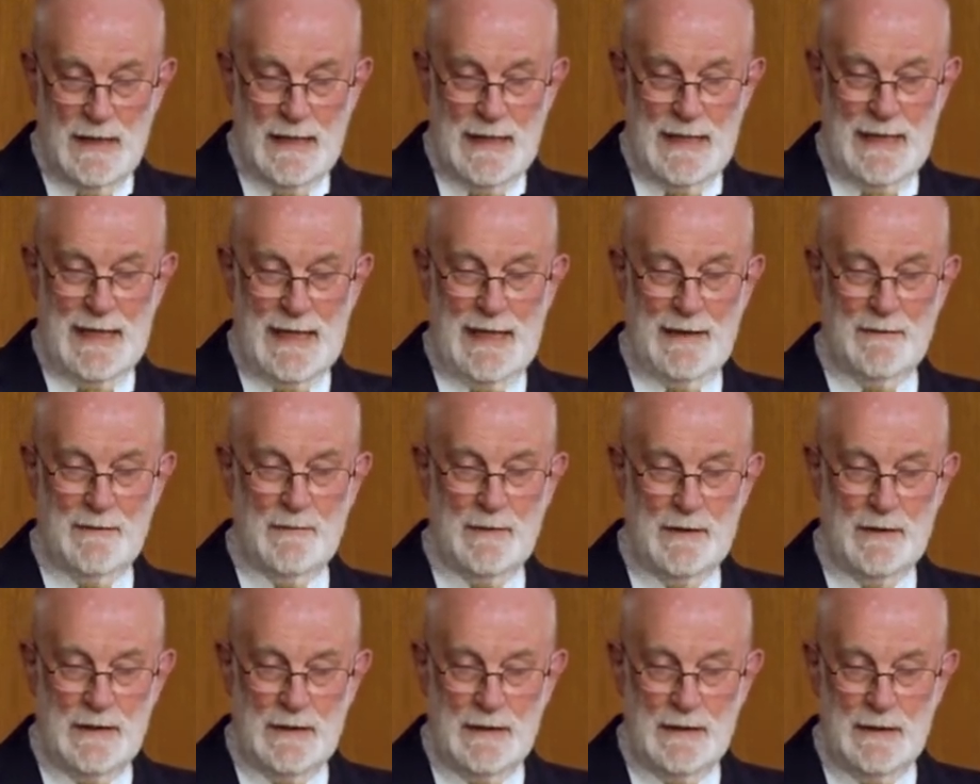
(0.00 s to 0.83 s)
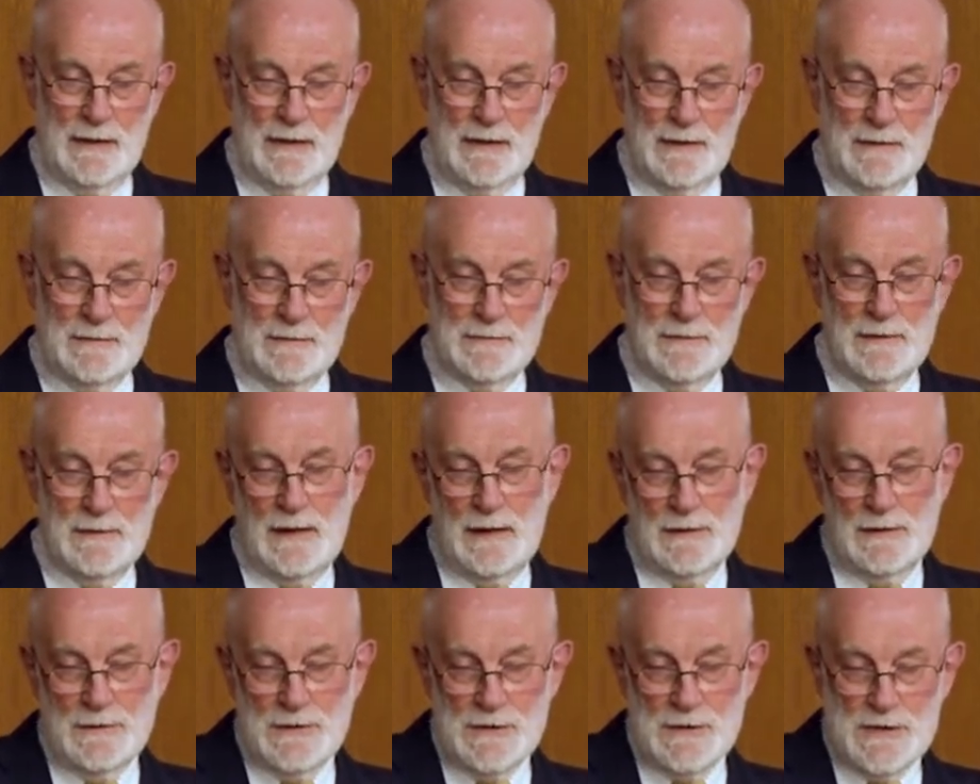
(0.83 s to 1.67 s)
can be
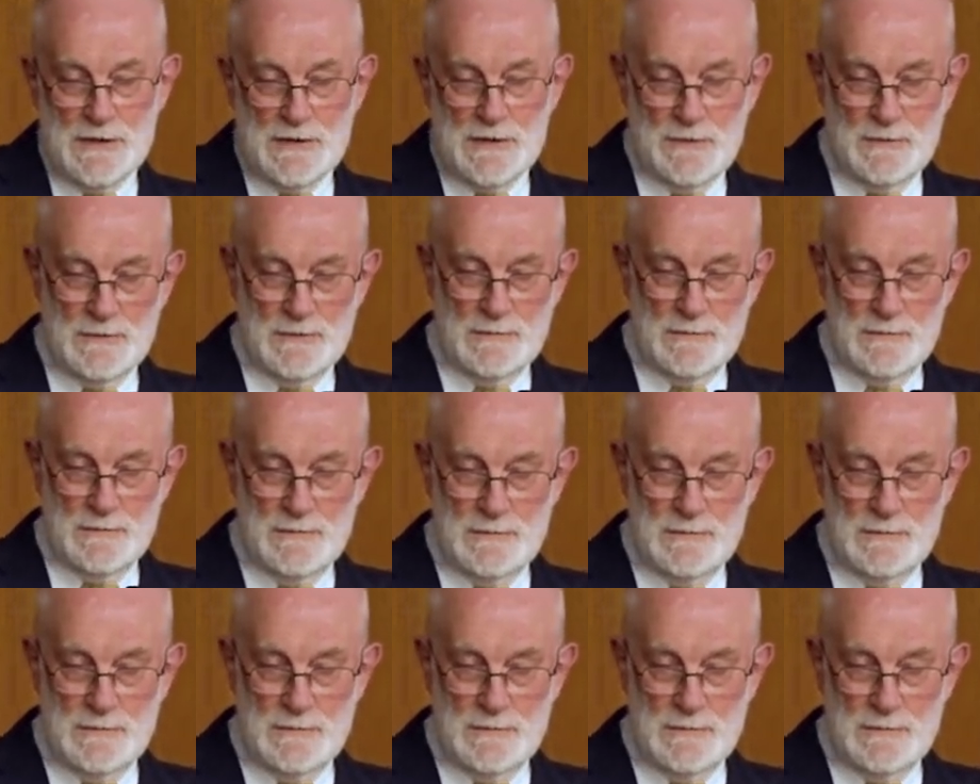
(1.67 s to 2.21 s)
understood